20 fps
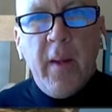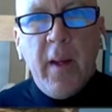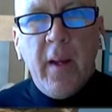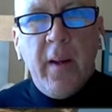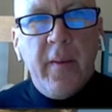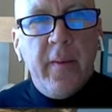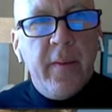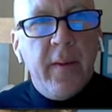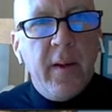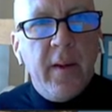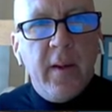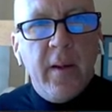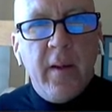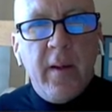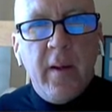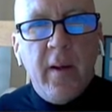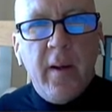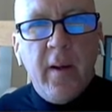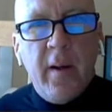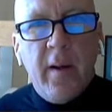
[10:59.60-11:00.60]
and
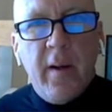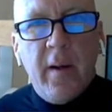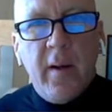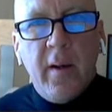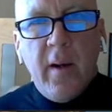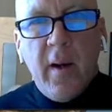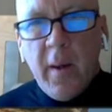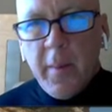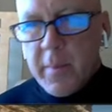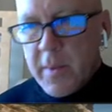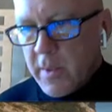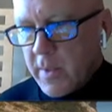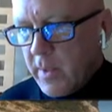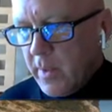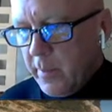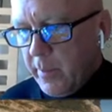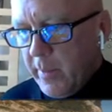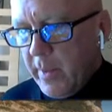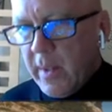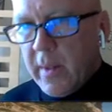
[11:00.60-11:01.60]
then I'm just going
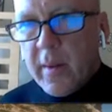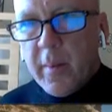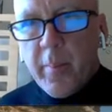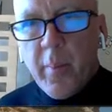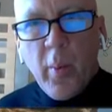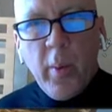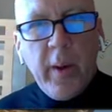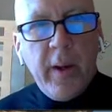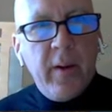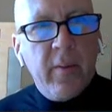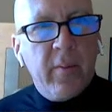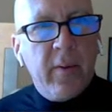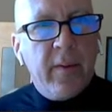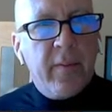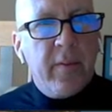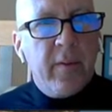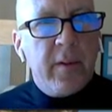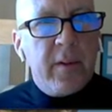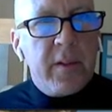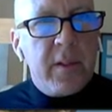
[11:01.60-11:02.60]
to make the point
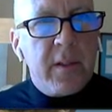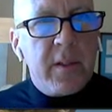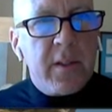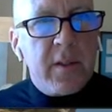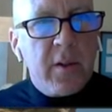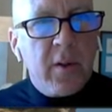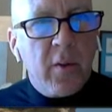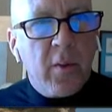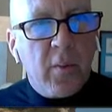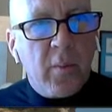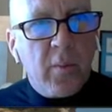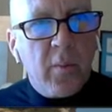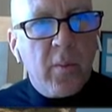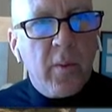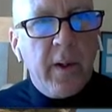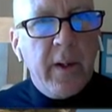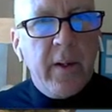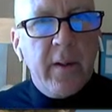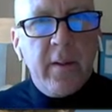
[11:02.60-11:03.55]
references go right